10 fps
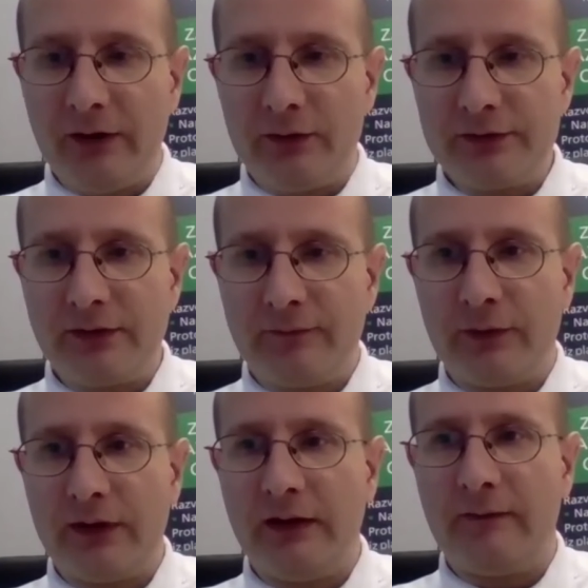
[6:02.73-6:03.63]
are also
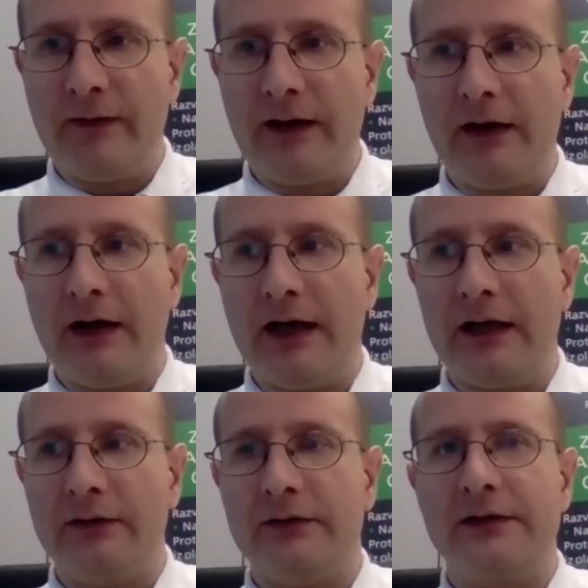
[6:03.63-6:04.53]
working very
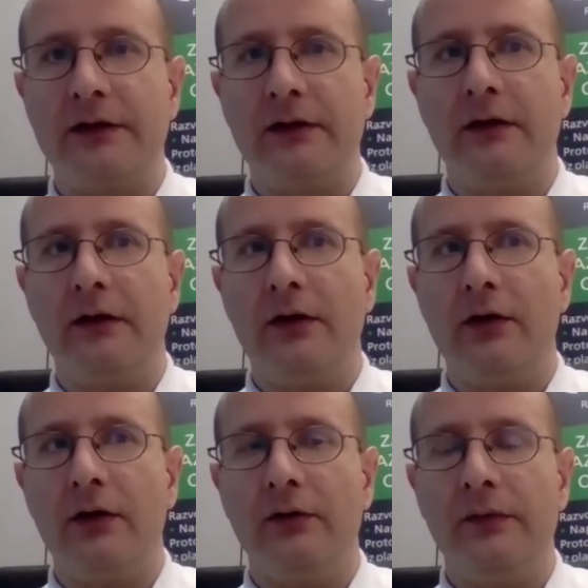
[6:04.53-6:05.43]
hard on circular
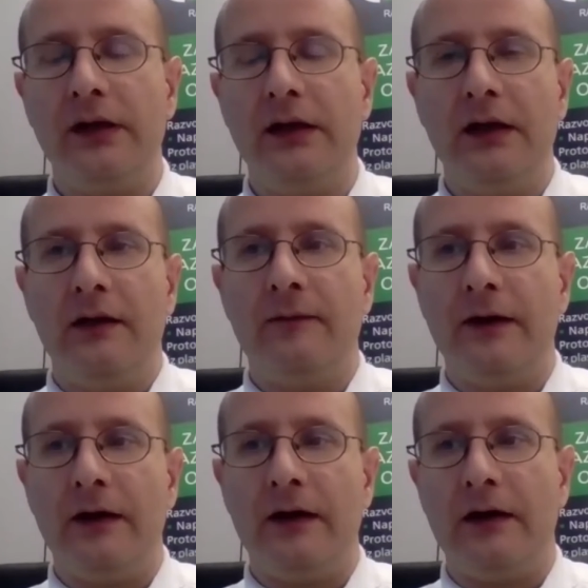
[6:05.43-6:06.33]
economy.
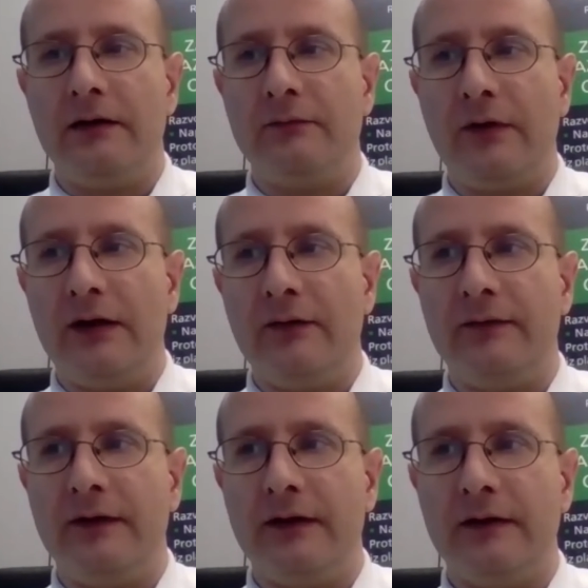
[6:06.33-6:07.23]
We are one
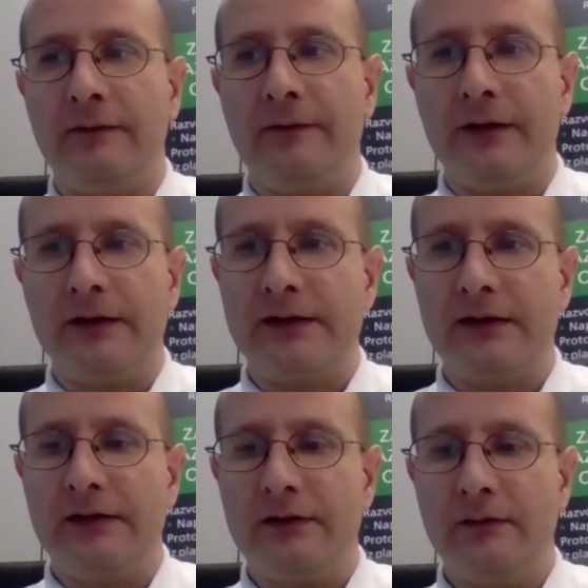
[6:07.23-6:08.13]
of the
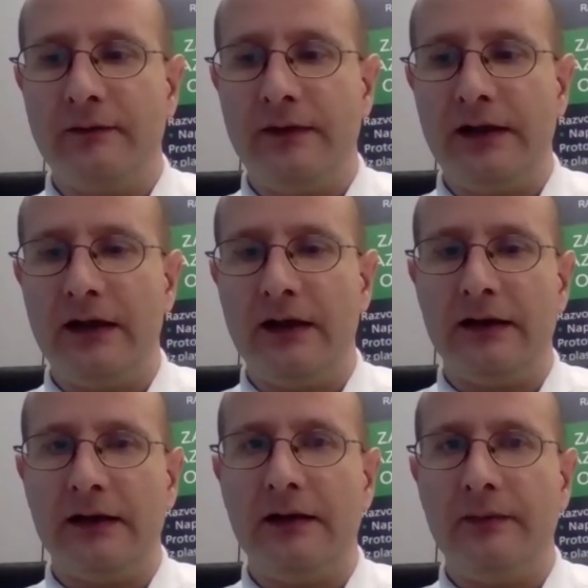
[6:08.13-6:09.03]
first in Slovenia
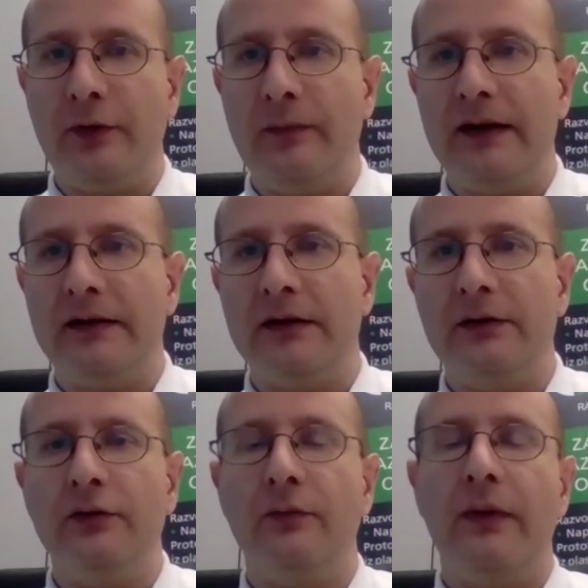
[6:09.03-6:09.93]
that implemented
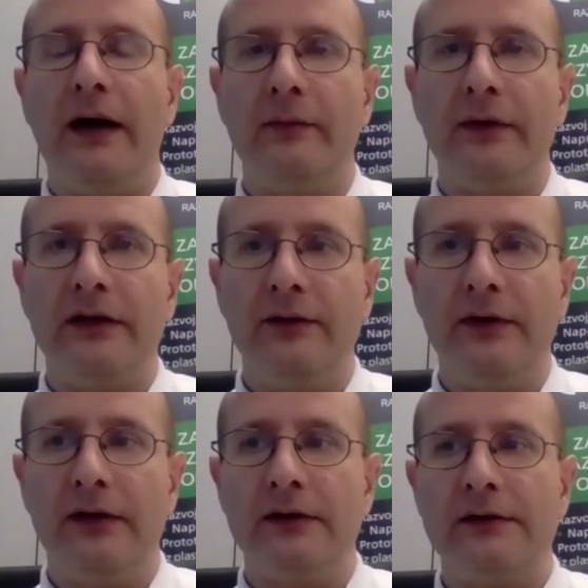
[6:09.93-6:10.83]
new
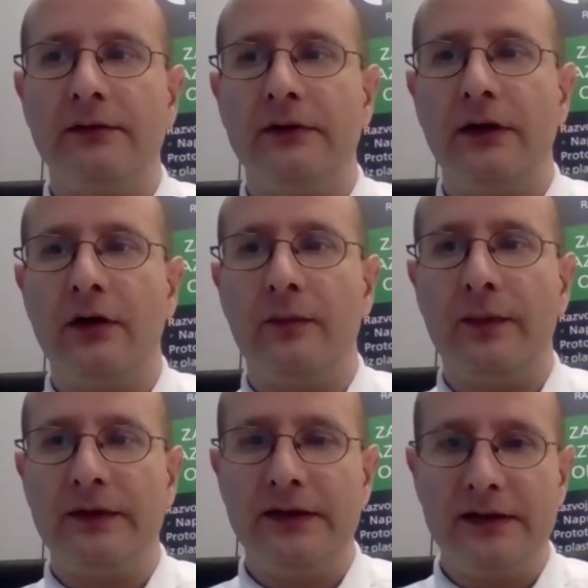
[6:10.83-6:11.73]
biomaterials to the
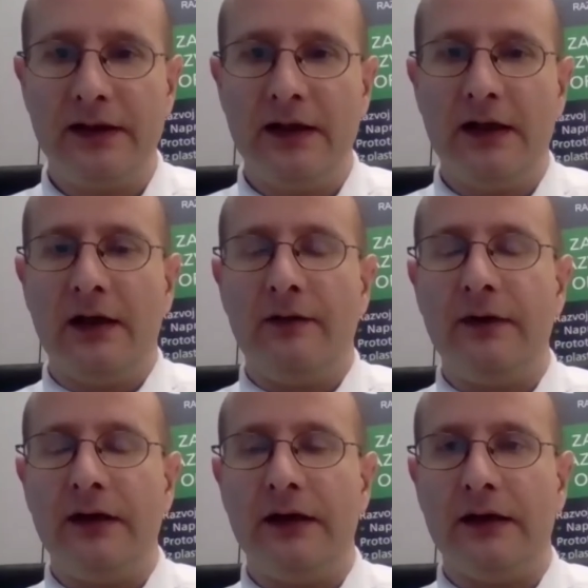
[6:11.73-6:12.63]
companies.
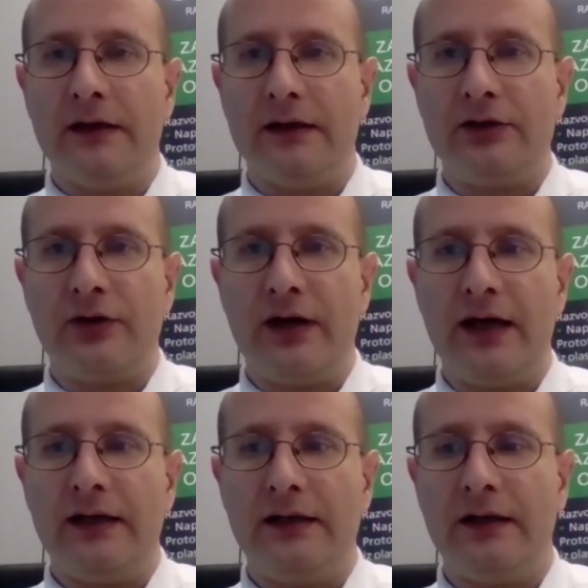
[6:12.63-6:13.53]
We
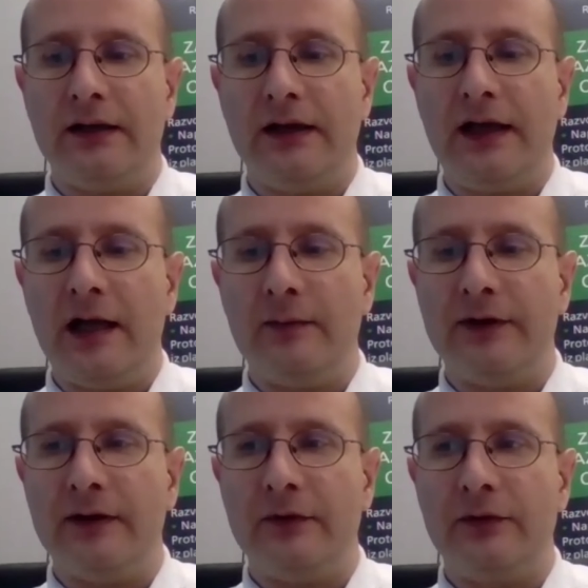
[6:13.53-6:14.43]
tried and helped
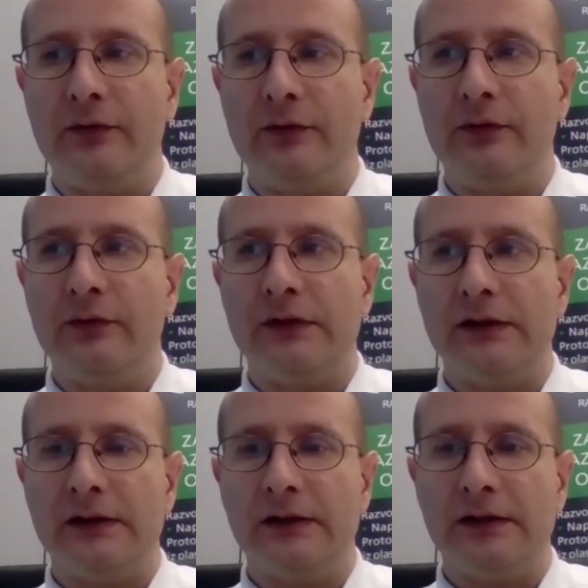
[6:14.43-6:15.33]
them
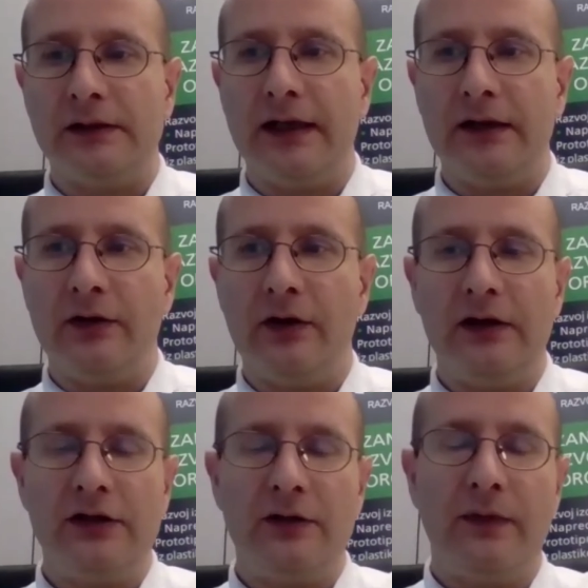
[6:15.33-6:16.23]
to get
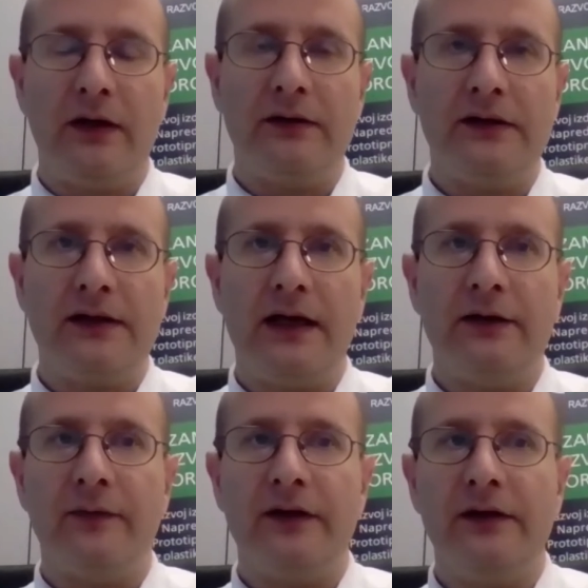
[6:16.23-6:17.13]
knowledge about this
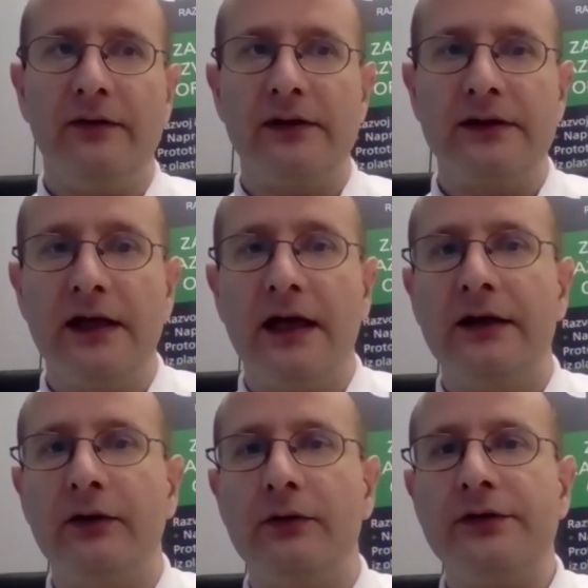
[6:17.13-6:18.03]
kind of materials
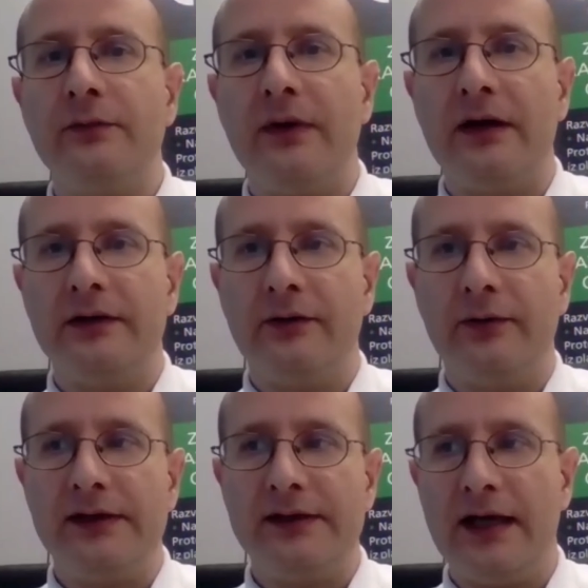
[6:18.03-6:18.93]
and also about their
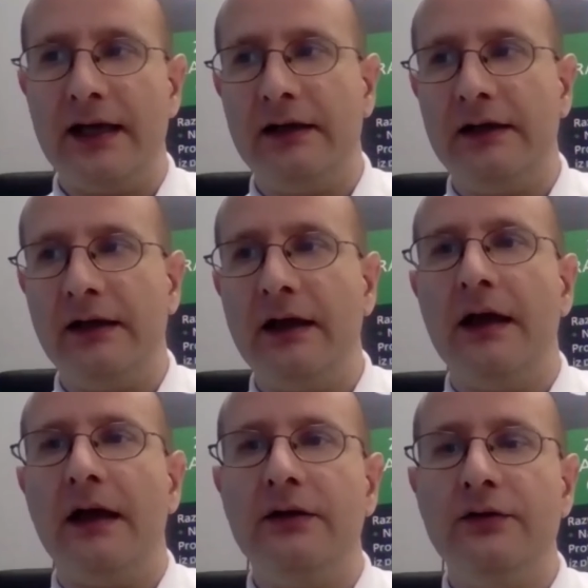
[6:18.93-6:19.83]
recycling
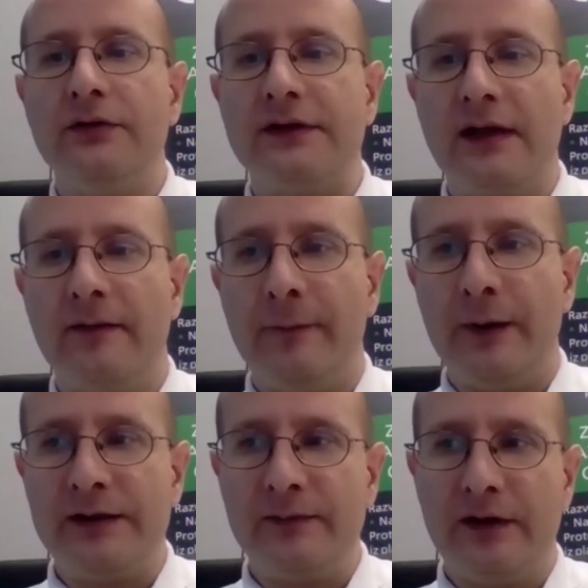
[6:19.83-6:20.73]
and use some
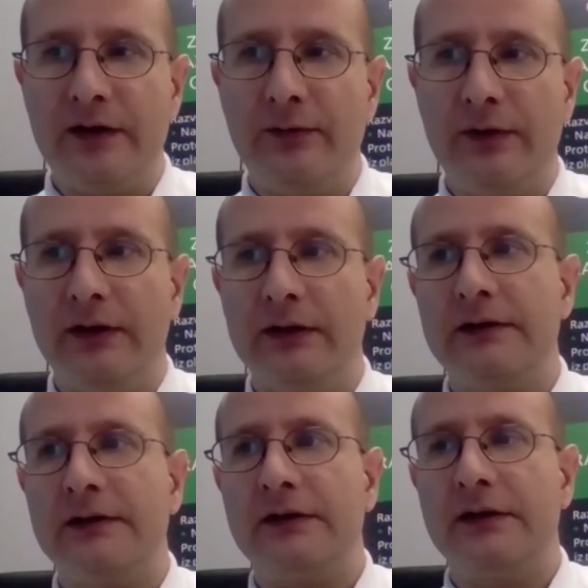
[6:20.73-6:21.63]
waste
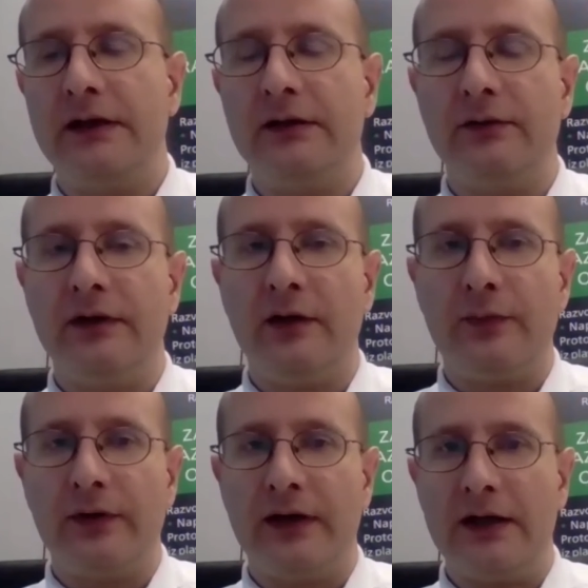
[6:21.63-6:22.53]
materials into their
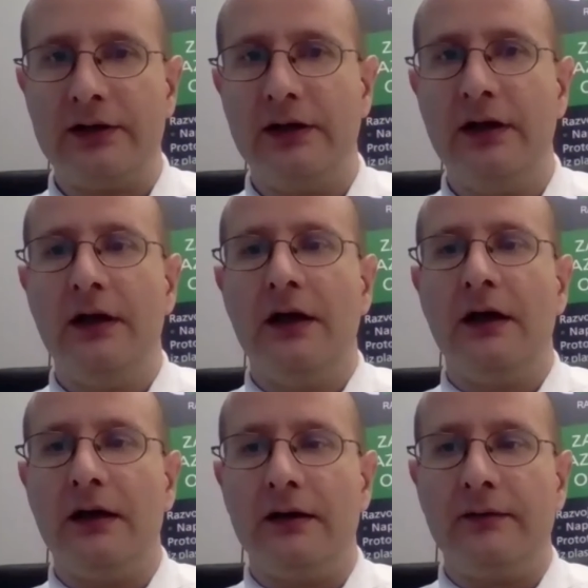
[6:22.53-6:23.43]
production,
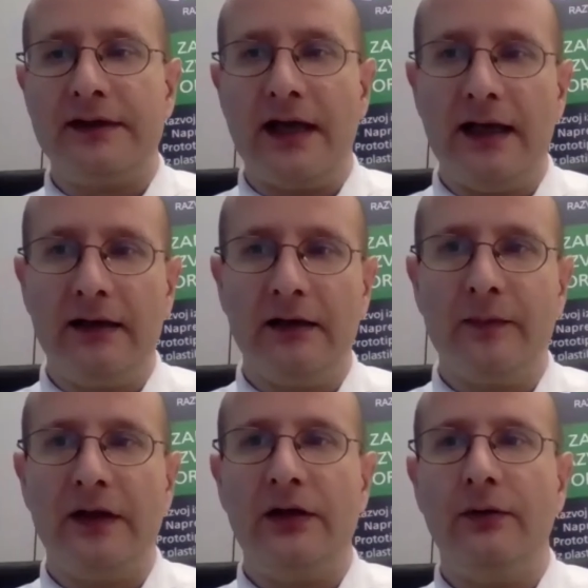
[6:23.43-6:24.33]
recycled
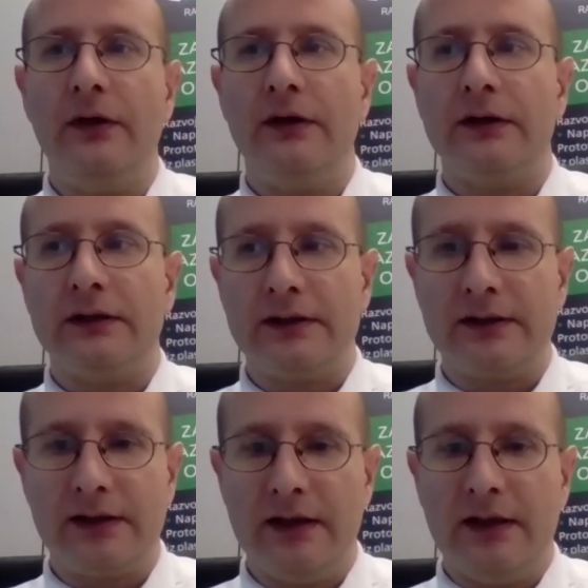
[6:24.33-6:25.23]
materials,